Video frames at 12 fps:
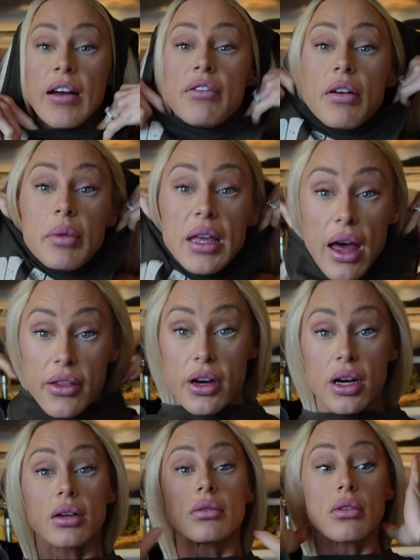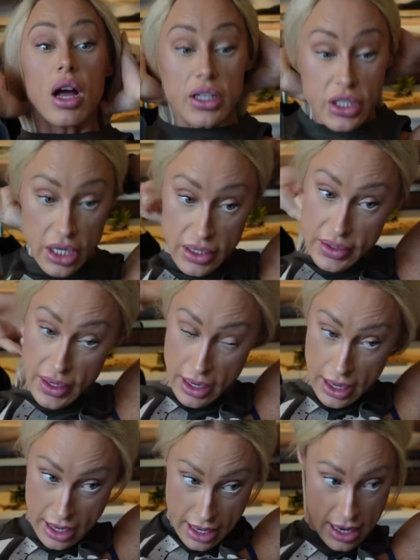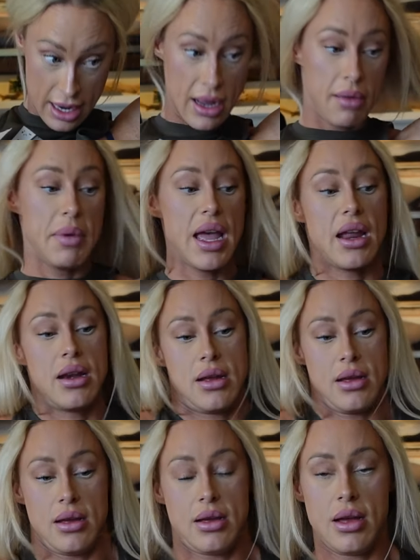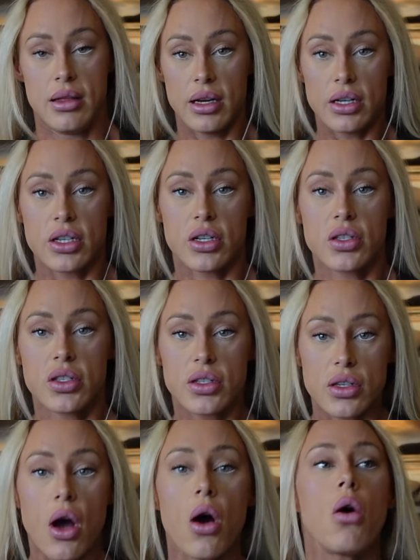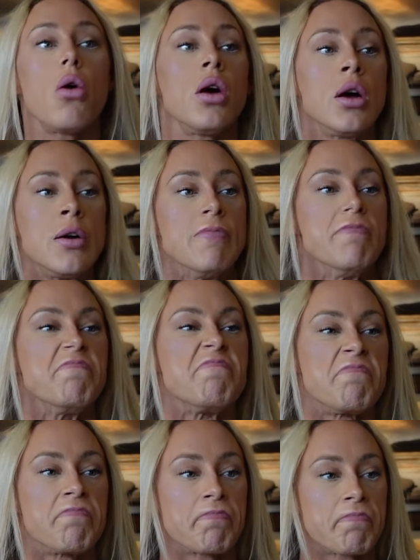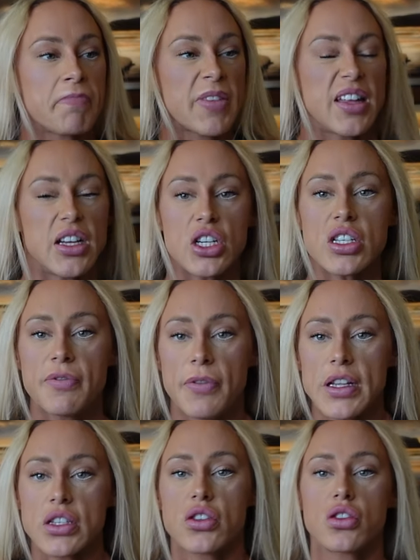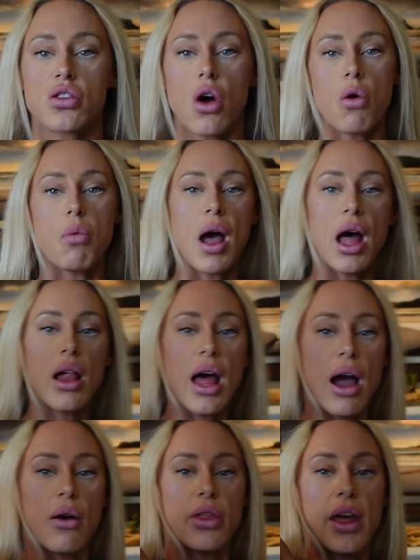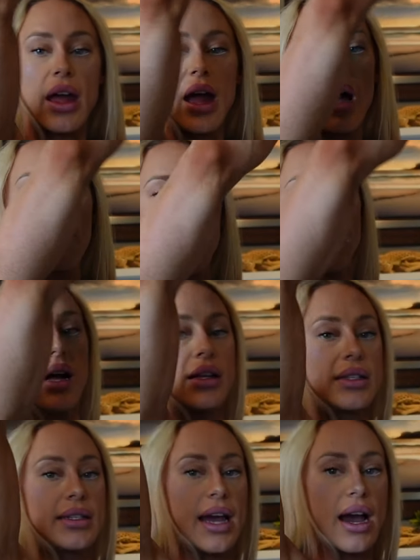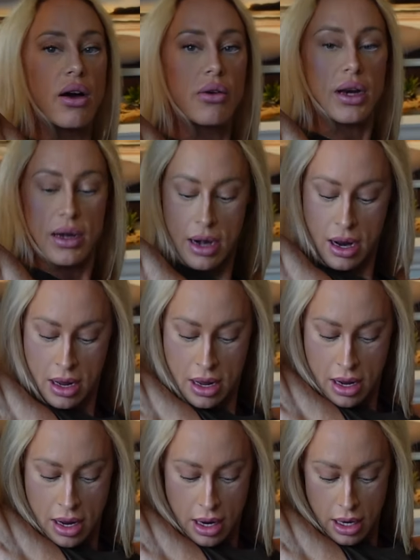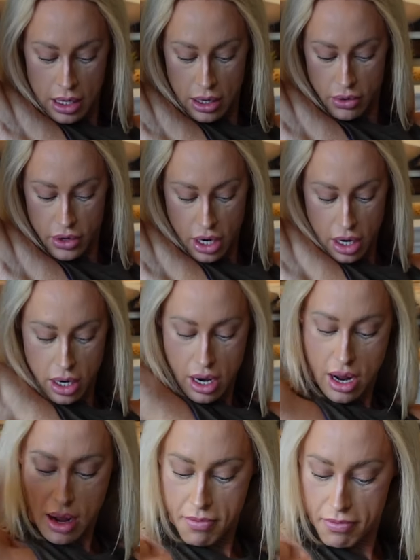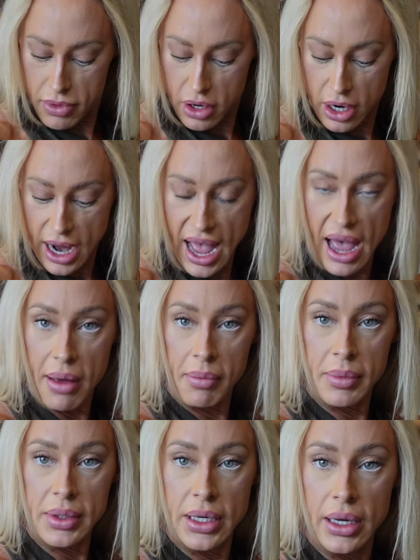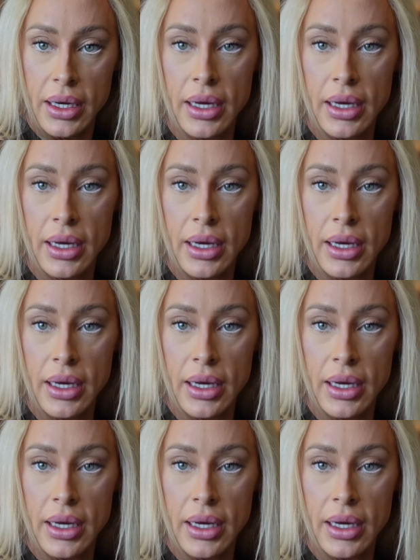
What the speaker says: from the other launches, man, they're just so, they just fit so well how it cuts down. And you know, they're hemmed.